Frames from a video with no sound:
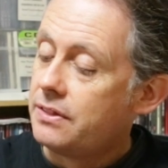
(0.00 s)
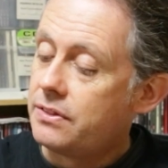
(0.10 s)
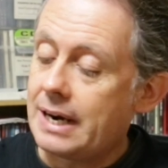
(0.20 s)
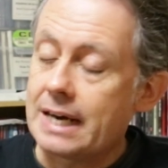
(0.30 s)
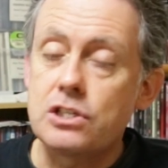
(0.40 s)

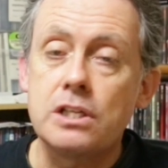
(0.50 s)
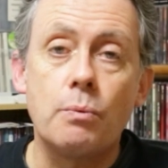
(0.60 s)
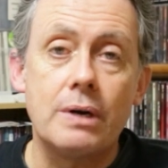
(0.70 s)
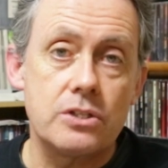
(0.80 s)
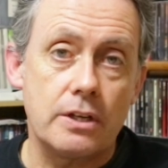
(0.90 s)
There actually
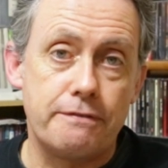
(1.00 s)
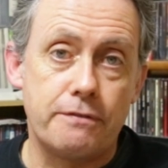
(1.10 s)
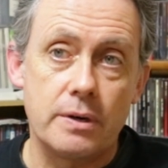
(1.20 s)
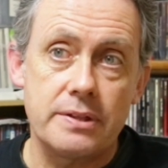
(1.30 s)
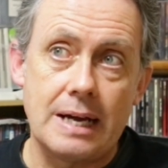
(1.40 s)
was a
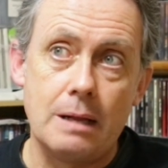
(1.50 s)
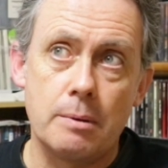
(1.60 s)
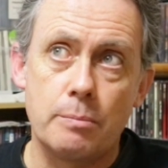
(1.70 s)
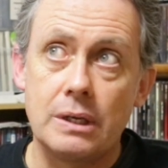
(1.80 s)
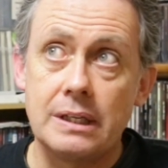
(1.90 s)
fourth
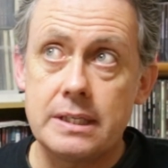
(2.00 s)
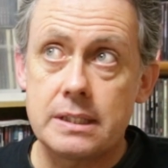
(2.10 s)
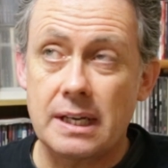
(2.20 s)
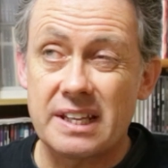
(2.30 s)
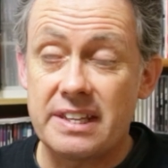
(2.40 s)
album
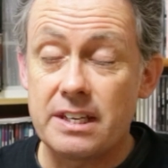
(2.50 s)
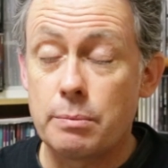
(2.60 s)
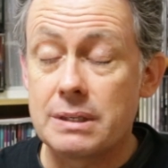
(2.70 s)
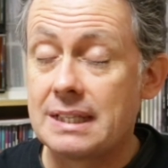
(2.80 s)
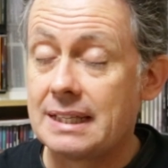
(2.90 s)
released, I think it
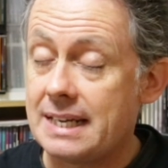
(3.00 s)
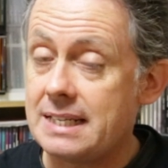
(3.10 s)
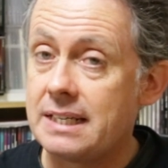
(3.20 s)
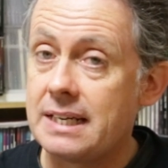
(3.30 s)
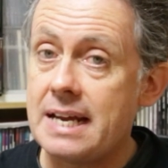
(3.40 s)
was
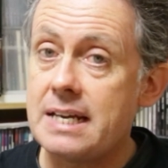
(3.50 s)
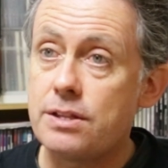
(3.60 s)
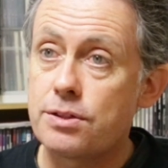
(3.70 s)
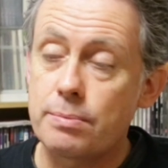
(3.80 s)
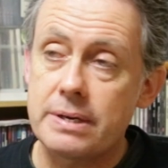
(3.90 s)
late in
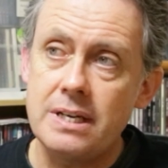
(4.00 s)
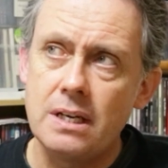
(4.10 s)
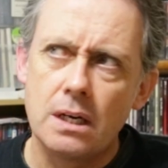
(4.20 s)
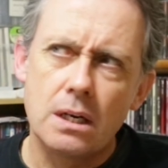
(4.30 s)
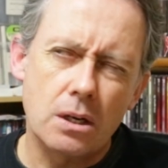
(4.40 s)
83,
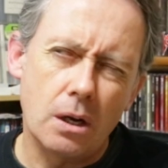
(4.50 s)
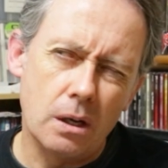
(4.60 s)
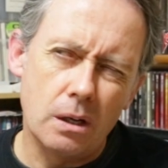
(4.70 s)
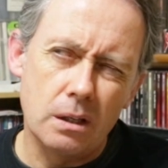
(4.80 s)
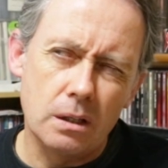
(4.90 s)

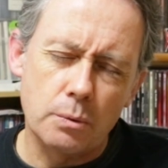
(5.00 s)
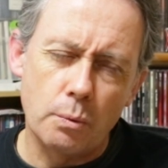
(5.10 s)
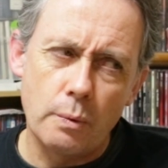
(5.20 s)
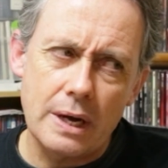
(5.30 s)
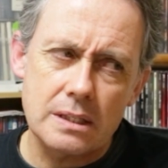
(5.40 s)

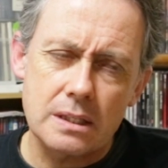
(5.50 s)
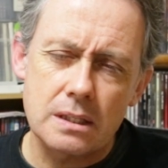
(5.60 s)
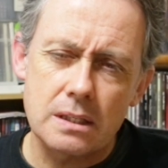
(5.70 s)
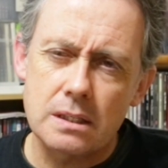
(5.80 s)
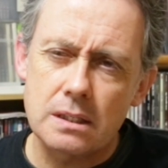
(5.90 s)
called
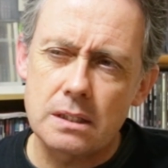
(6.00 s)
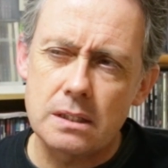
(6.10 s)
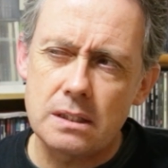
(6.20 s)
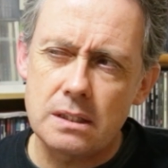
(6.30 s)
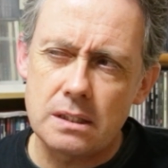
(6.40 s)
West
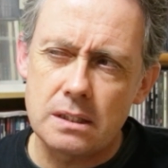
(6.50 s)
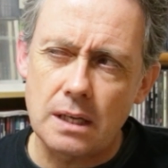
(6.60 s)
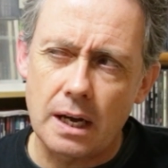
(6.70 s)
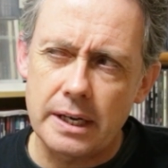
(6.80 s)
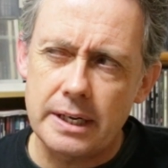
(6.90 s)

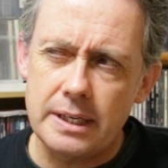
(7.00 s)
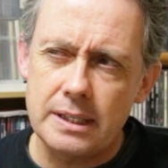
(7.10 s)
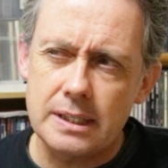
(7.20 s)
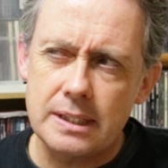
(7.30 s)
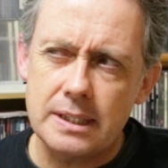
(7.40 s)

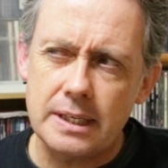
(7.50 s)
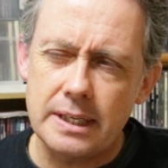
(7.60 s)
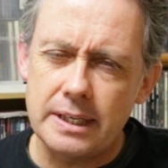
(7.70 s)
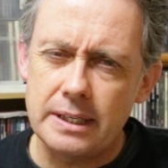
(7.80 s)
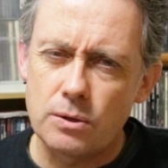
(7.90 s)
Side
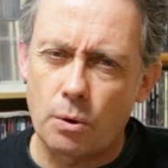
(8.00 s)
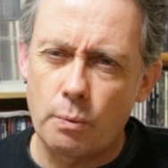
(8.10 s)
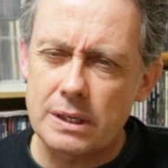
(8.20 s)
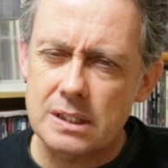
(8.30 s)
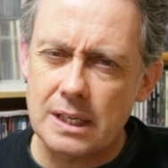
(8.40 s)
Kid or
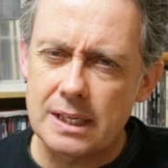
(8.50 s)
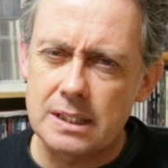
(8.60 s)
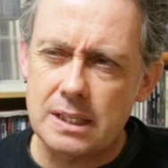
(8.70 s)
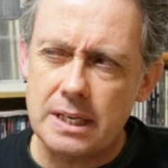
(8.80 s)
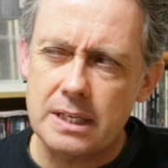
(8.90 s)
West Side
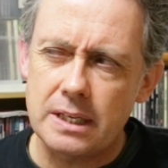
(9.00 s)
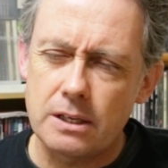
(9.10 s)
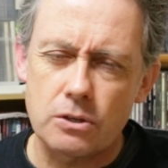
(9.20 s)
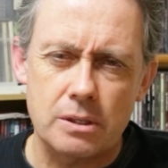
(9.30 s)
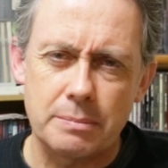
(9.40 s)
City
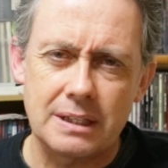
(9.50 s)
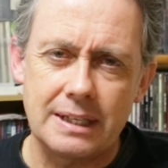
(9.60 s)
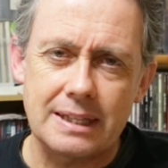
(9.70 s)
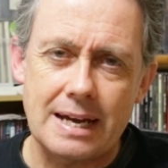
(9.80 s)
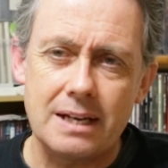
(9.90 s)
Kid or something
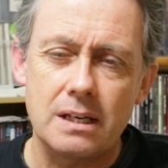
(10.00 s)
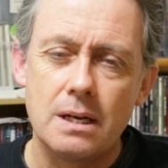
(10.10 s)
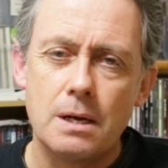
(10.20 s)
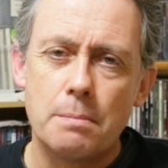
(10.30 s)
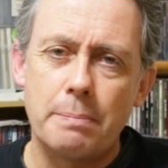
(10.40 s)
like that.
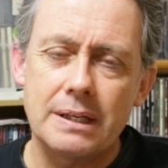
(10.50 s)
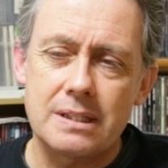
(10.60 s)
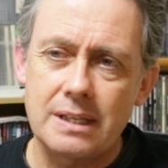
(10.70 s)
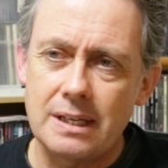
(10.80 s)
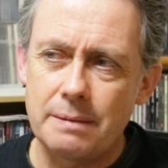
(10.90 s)

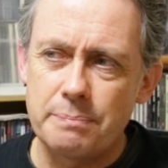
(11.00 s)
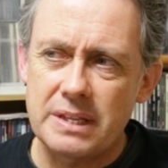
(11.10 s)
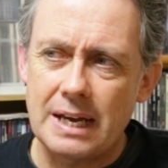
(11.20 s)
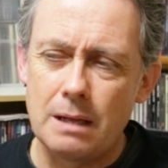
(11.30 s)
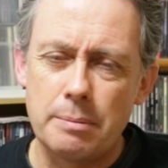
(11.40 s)
But
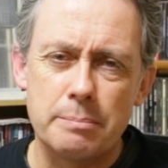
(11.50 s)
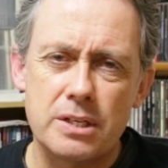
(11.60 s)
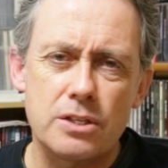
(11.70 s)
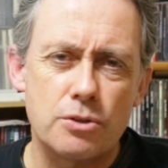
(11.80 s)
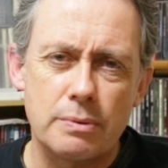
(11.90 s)
the album
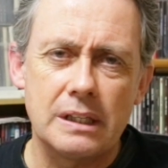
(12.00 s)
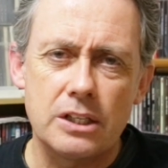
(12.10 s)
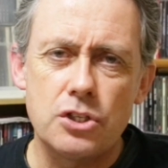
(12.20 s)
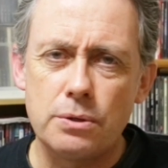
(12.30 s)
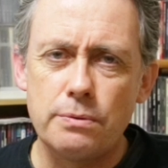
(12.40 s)
didn't
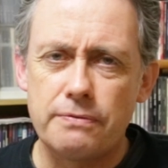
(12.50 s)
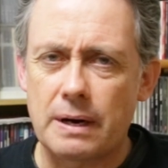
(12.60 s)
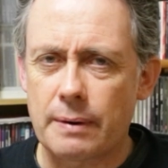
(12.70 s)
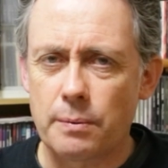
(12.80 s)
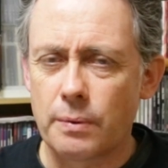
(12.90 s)
really do
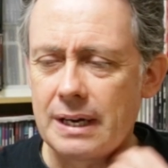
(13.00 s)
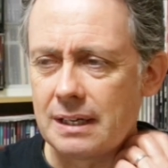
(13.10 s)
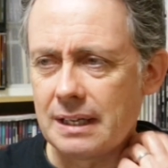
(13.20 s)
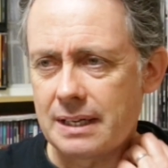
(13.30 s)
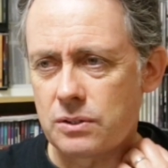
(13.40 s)
very
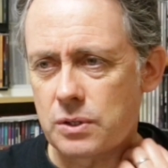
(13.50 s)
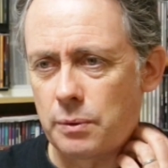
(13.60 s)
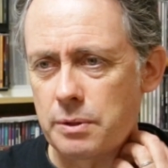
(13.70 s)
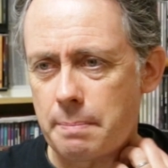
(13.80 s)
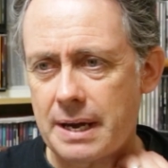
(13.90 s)
well, and
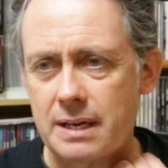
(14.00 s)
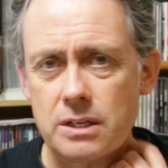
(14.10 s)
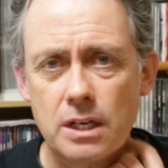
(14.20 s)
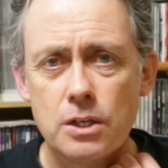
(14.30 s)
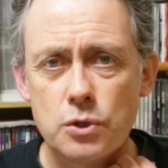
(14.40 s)
so the
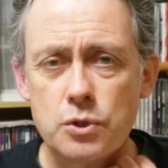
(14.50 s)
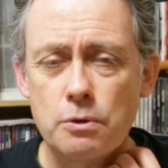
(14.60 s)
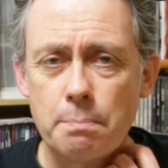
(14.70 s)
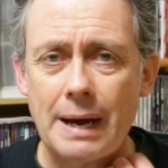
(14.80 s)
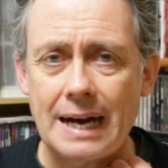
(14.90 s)
band
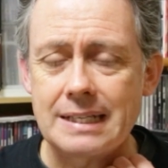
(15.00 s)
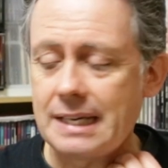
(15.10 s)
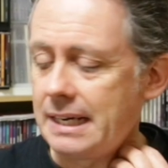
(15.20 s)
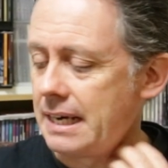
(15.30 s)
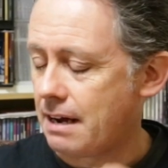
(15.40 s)
soon packed
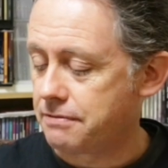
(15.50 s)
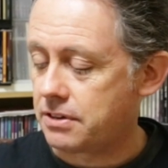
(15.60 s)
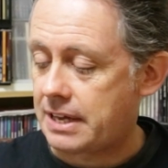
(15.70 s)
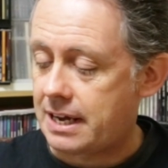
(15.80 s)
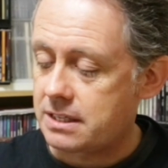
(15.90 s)
it in
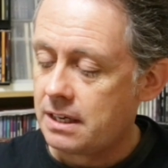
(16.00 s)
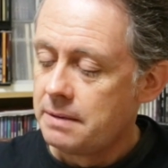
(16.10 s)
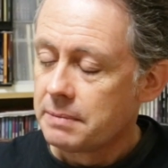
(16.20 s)
after that.